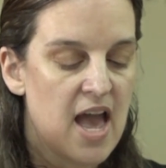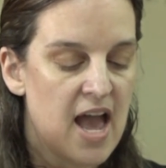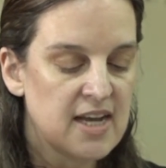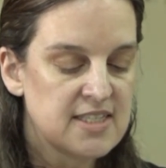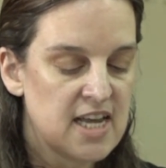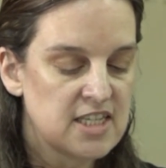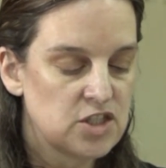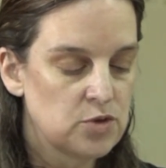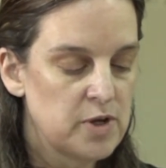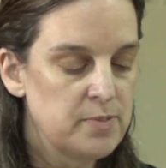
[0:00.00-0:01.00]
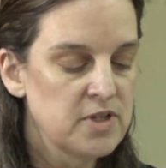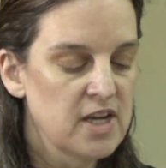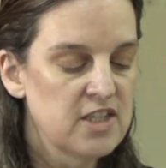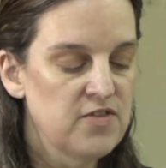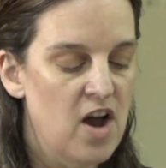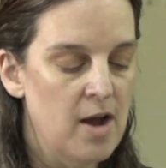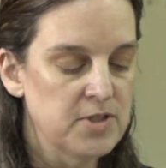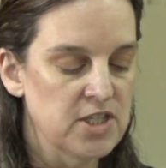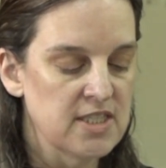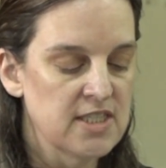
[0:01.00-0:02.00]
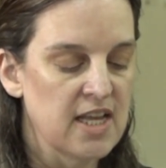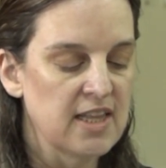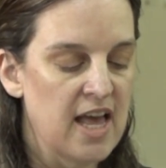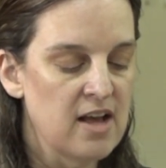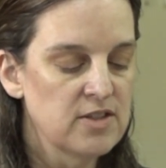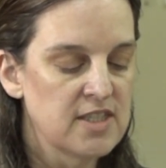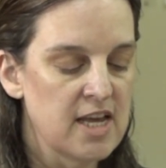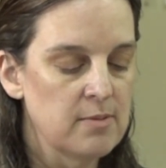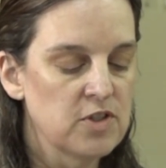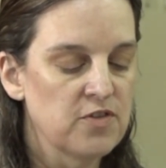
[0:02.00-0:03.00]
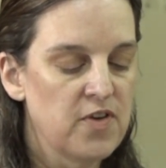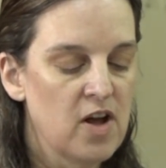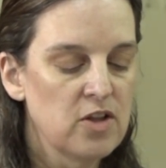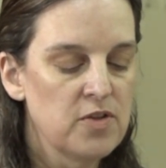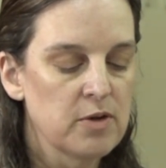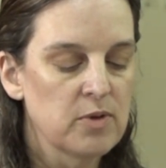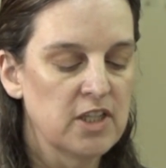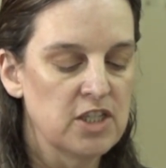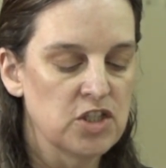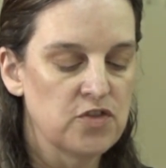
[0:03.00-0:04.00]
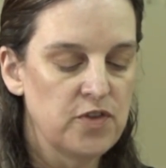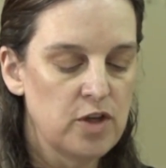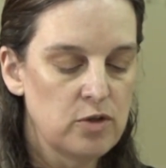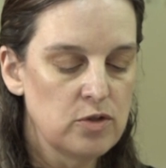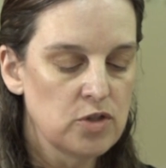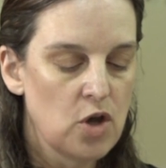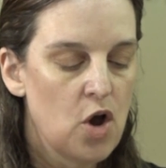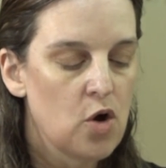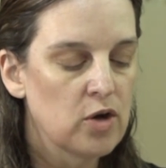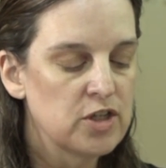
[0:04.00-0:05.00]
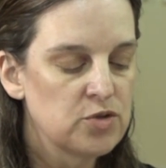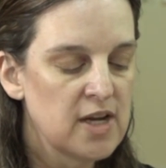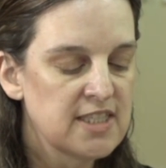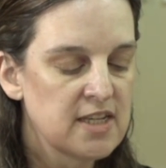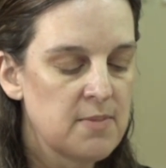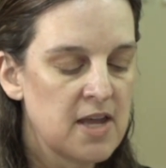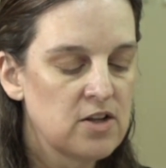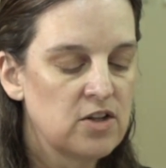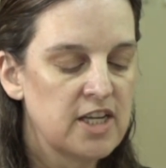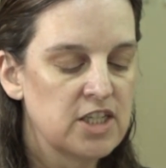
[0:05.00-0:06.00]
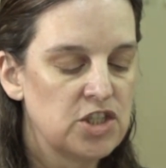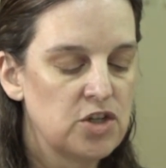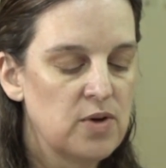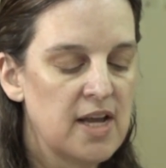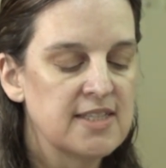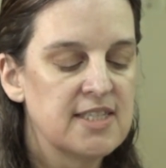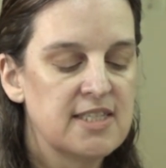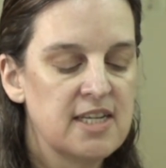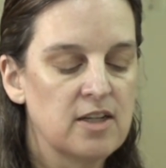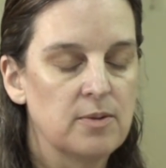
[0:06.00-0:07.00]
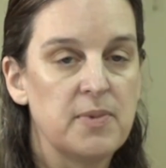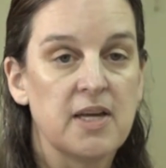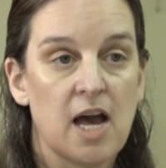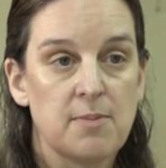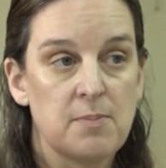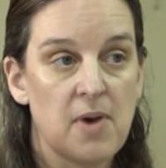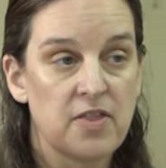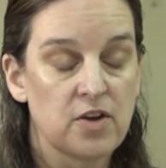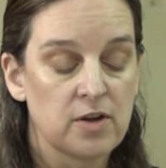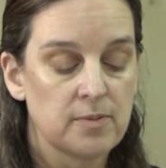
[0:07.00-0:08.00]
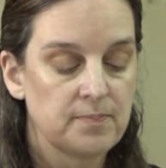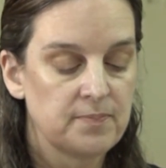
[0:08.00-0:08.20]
Access to reproductive options allows them to follow their religious views or address their medical issue and still become a mother.